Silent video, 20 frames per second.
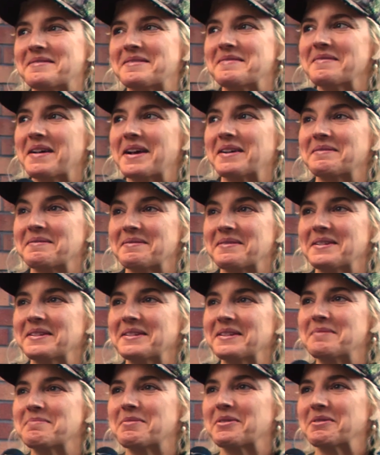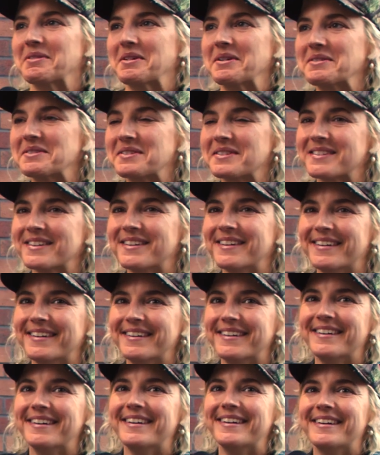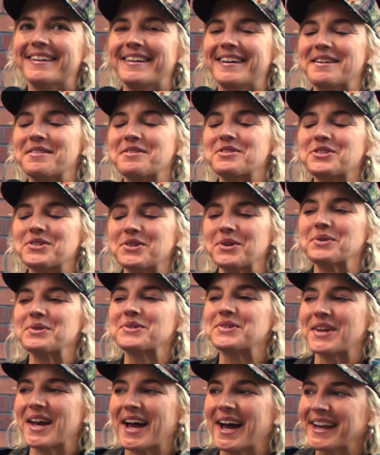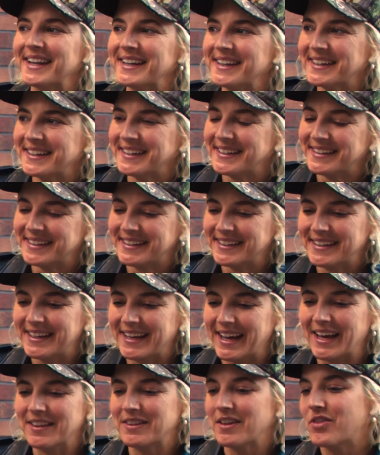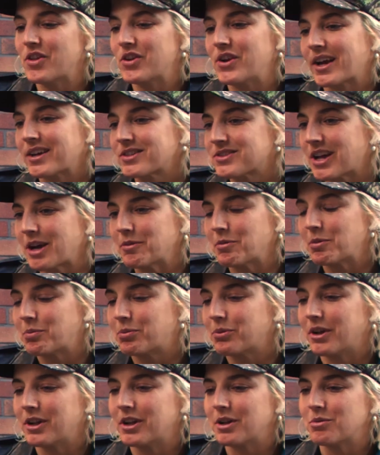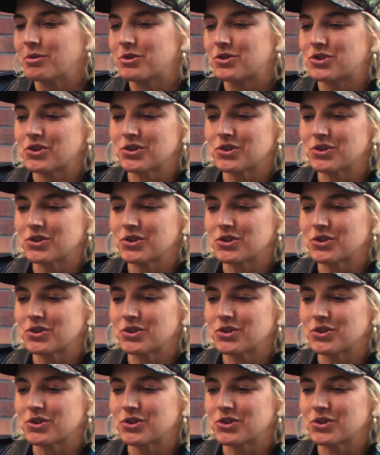room like really morose. It was so sad. And then the next time we played, it was